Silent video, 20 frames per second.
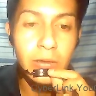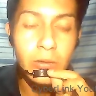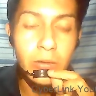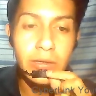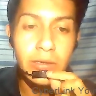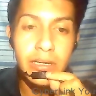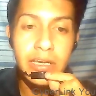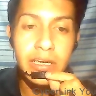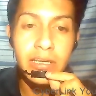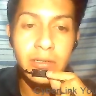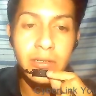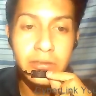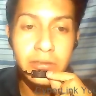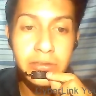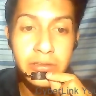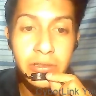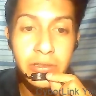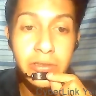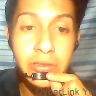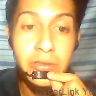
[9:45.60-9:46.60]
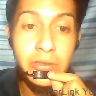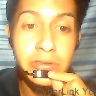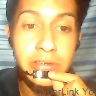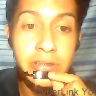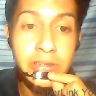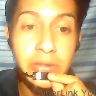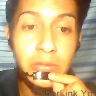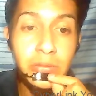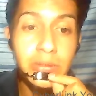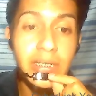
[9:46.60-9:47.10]
in order to
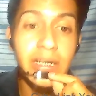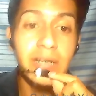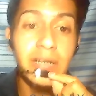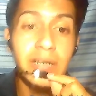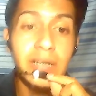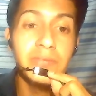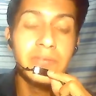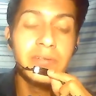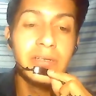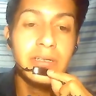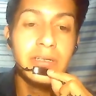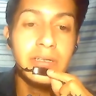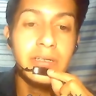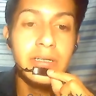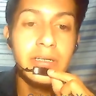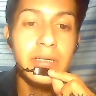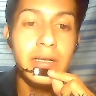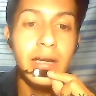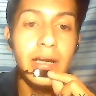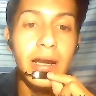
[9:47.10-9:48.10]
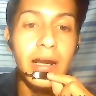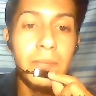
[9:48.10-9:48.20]
have a